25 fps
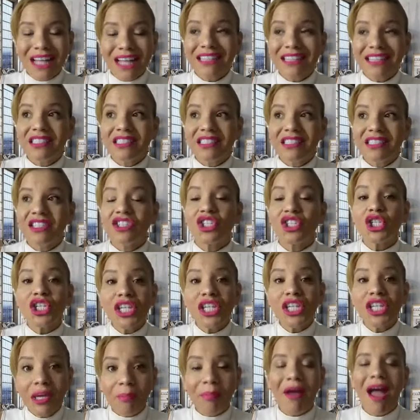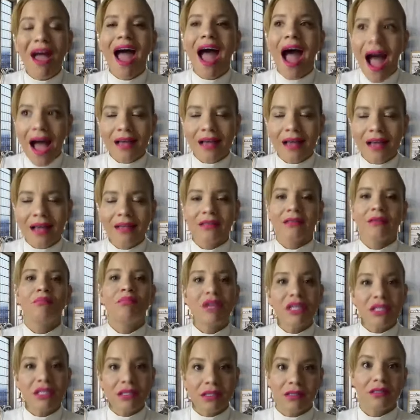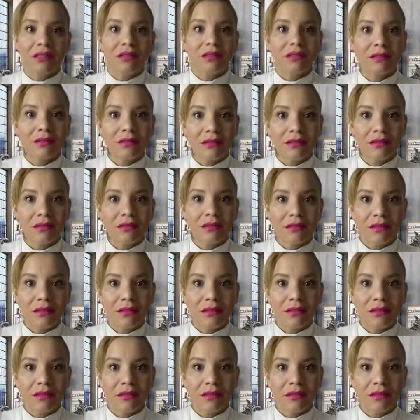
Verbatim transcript: that's cheap business.